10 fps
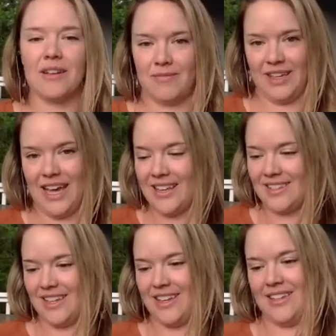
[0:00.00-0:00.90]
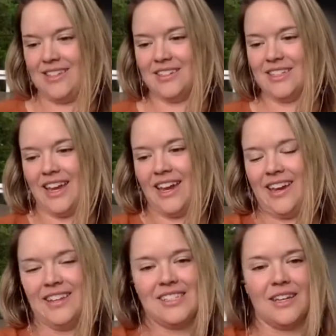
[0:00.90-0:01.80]
Yeah. Delta A
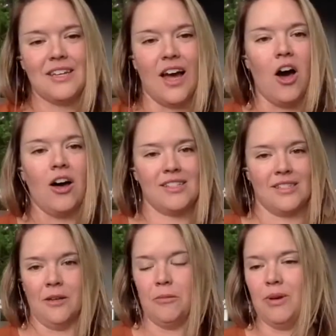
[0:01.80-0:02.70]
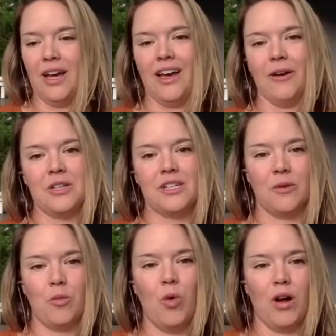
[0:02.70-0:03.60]
is Delta Awesome, which is a
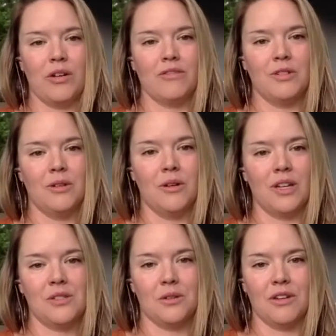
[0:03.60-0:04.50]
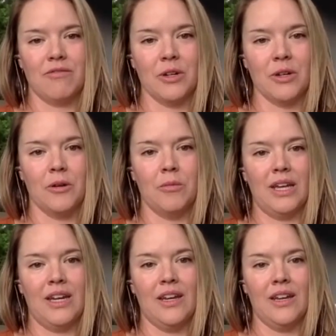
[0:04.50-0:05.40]
wonderful consulting firm
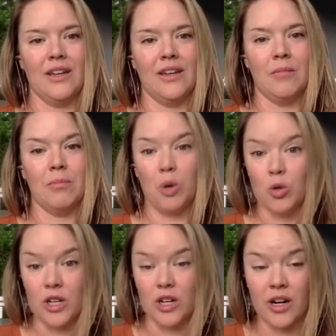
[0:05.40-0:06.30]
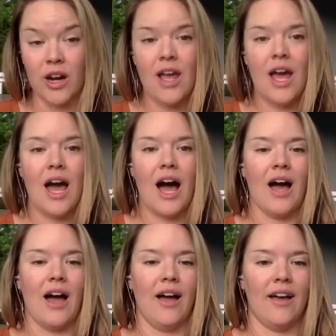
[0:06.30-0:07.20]
in Boulder
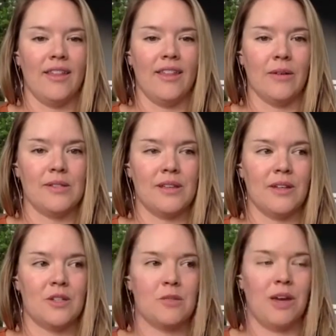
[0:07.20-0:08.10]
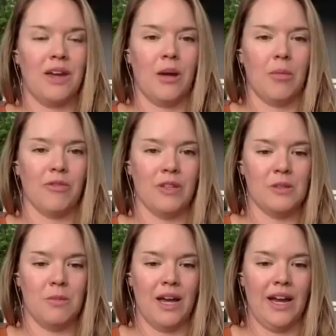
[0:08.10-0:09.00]
that was launched by a couple friends of
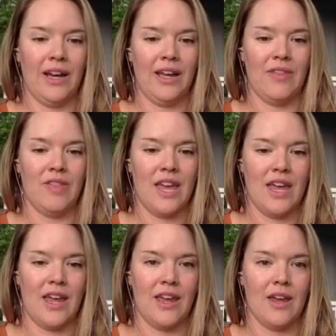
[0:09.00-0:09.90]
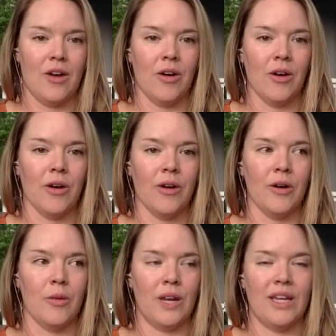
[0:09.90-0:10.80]
mine. And they are,
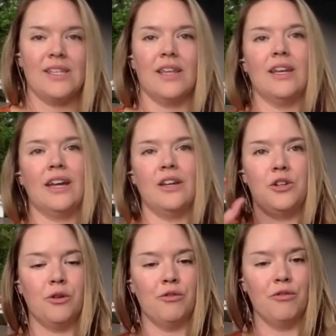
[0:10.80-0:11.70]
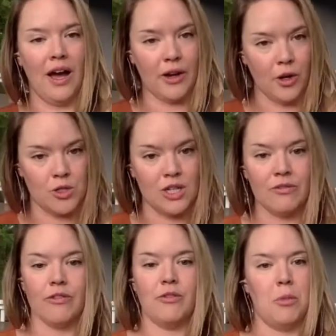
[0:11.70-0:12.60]
when I say that I do coaching
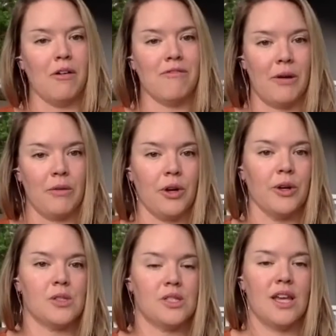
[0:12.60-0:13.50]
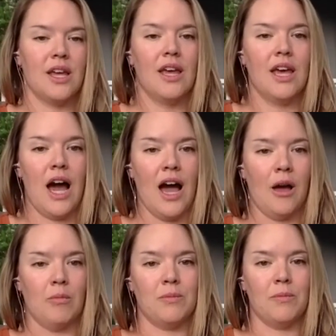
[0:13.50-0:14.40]
for female founders,
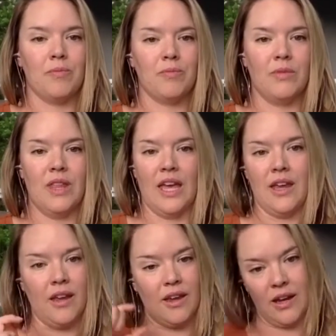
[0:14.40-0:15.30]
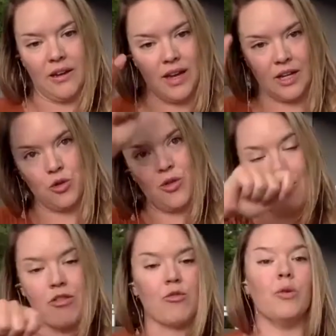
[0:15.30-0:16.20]
I do
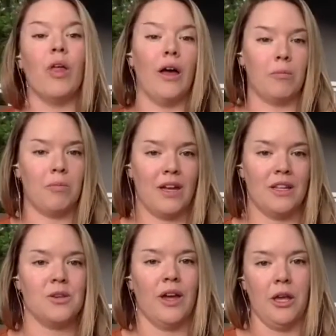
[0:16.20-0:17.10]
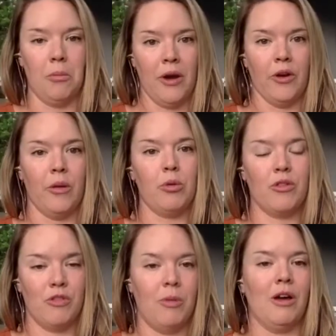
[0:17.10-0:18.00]
that through them. And so I get paired up with a
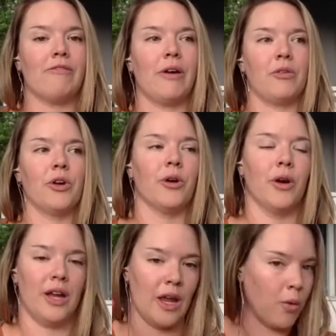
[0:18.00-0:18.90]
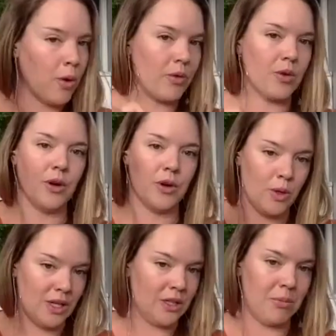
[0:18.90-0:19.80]
female founder and I work with her on a
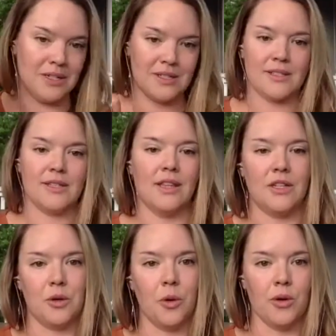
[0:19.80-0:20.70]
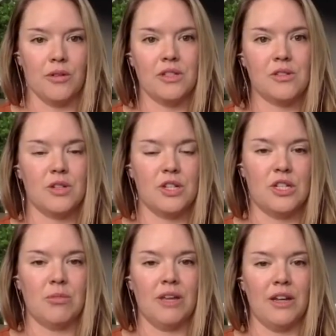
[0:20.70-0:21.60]
weekly basis and then do quarterly
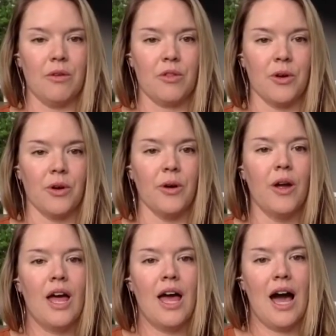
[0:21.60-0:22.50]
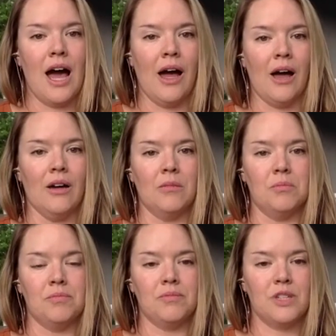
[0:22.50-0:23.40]
strategic planning with her
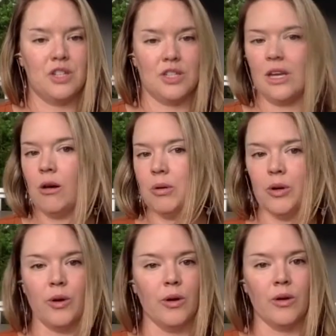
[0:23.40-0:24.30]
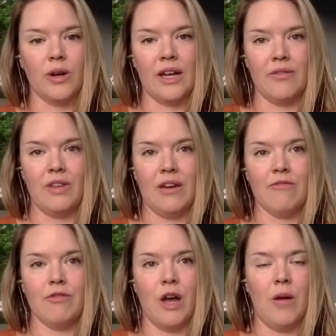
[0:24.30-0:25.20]
to just help her kind of get
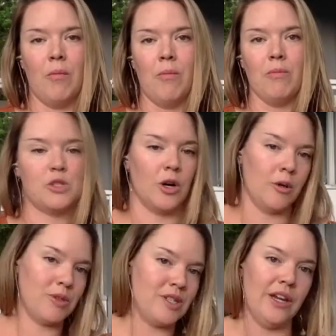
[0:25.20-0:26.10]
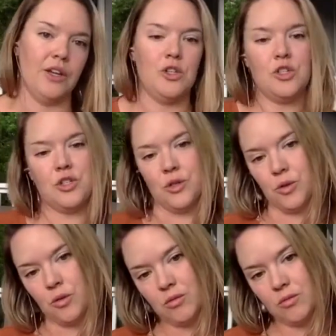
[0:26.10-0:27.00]
from startup stage
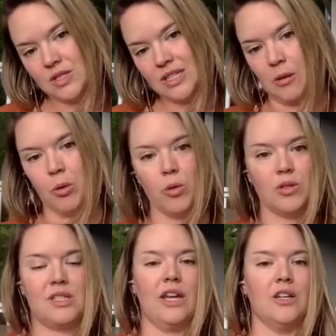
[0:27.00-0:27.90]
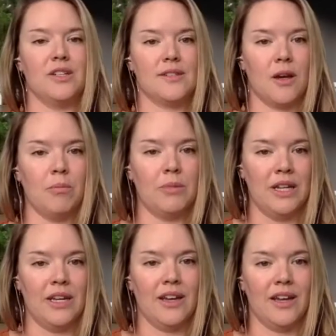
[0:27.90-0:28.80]
to stable stage as a
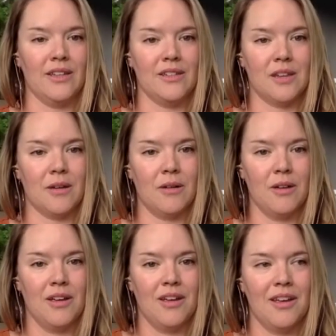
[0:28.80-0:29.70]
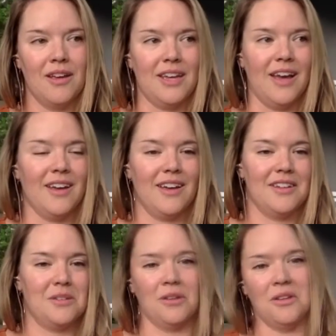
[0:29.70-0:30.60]
company. And so, yeah,
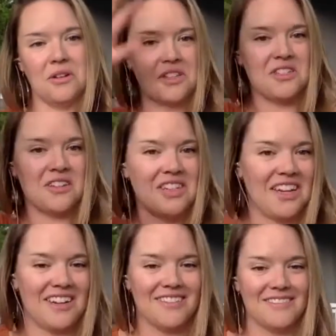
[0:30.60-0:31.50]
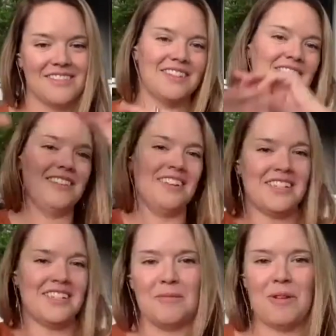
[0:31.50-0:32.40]
do a little consulting,
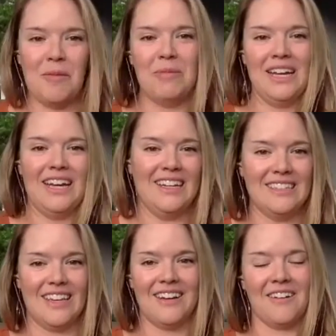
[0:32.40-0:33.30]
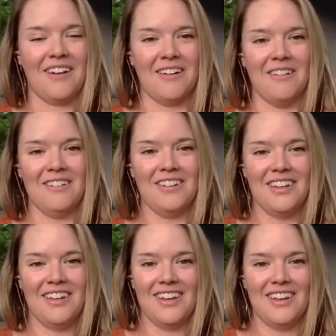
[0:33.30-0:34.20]
launching some companies. I don't know.
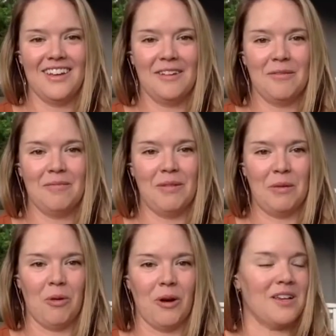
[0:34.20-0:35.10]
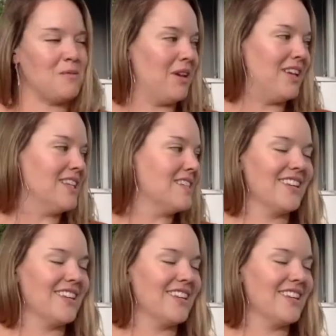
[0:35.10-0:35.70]
My poor husband.